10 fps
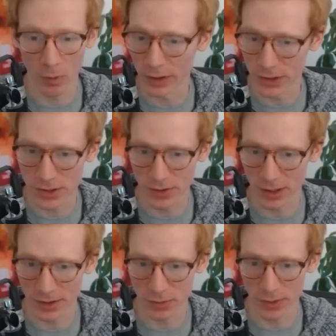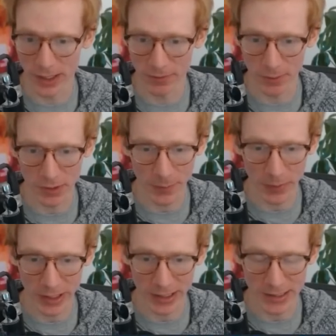or 2 cards away from
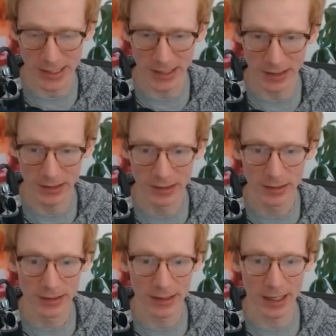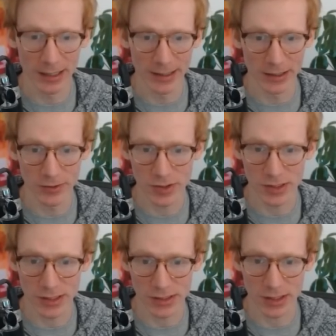completing a deck that uses
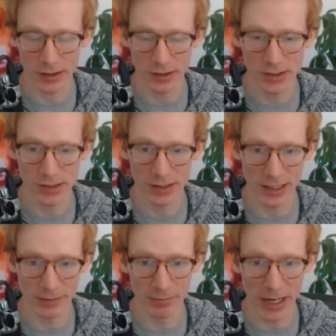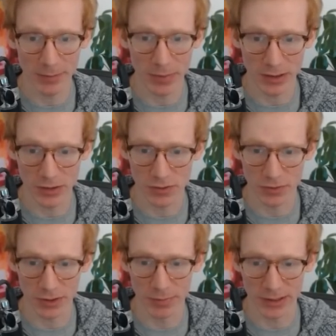these cards. It might be
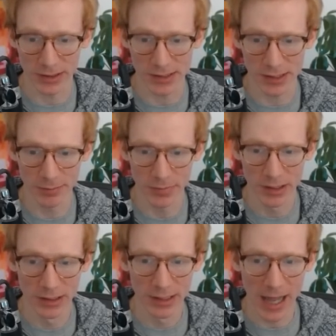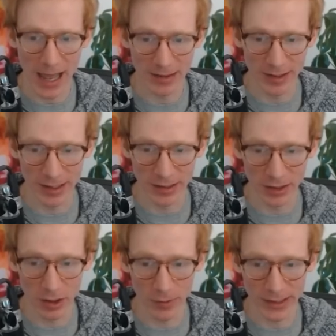useful to pick these up. And then
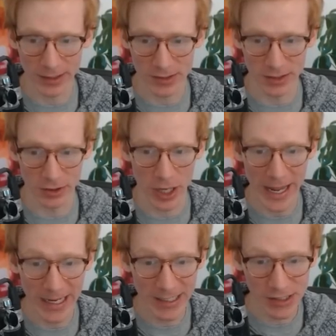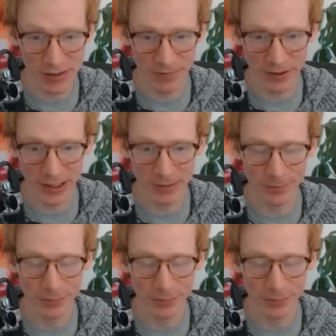going down to the page to fill out,